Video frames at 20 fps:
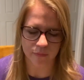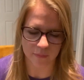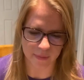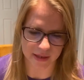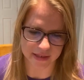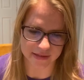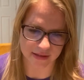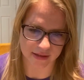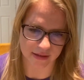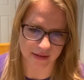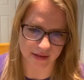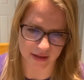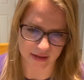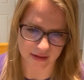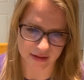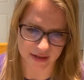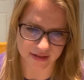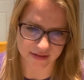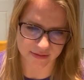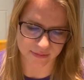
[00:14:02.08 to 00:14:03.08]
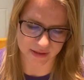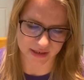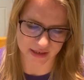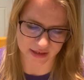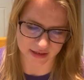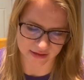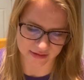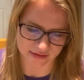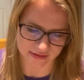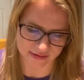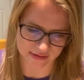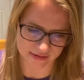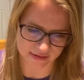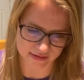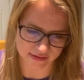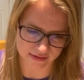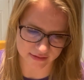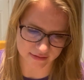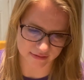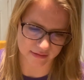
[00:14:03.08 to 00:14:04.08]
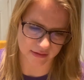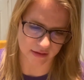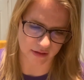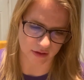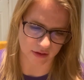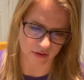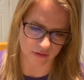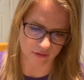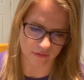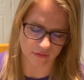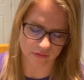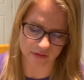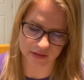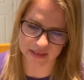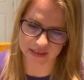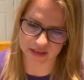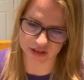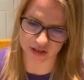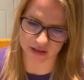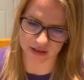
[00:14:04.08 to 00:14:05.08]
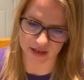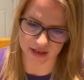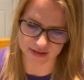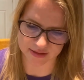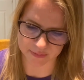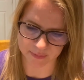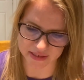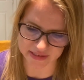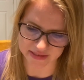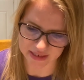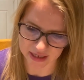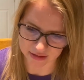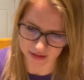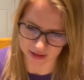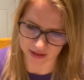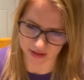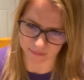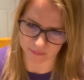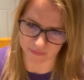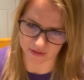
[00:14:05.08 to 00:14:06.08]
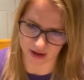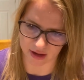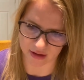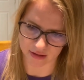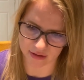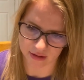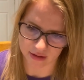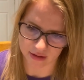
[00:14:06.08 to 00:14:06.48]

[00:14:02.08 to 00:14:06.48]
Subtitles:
Basically, that's what he's, teaching us by telling him that.